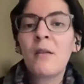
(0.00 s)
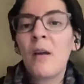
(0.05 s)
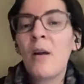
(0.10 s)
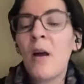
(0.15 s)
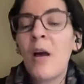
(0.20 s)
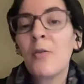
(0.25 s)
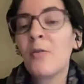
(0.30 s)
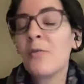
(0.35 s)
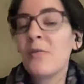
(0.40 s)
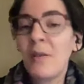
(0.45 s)

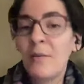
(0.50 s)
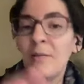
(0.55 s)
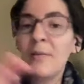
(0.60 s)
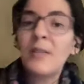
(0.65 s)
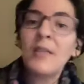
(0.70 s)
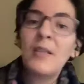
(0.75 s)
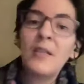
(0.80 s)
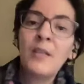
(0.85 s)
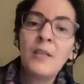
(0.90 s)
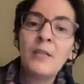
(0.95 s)
out of
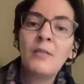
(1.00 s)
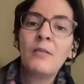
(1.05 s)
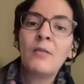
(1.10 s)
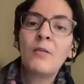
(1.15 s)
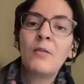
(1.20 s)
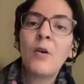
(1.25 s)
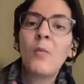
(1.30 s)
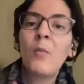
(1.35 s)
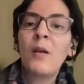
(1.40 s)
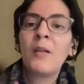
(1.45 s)
17
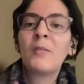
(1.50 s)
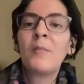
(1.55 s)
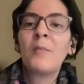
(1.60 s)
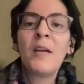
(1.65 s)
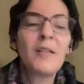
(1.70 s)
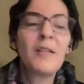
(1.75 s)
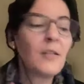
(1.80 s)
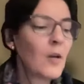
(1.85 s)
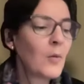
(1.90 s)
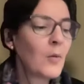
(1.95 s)
cobalt
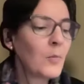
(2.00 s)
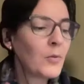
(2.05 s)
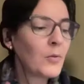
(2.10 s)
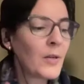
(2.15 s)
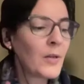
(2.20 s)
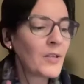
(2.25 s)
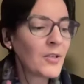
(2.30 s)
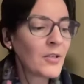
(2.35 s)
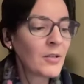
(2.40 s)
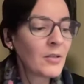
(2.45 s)
mining
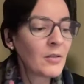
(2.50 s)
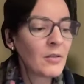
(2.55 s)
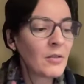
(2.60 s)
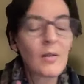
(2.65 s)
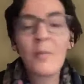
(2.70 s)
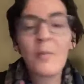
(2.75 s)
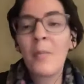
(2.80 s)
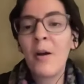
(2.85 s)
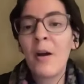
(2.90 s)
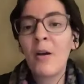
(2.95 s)
operations,
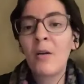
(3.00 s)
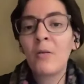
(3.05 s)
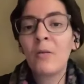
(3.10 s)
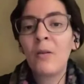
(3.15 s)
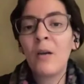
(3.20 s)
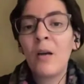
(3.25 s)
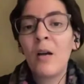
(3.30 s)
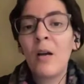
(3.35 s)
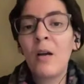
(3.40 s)
about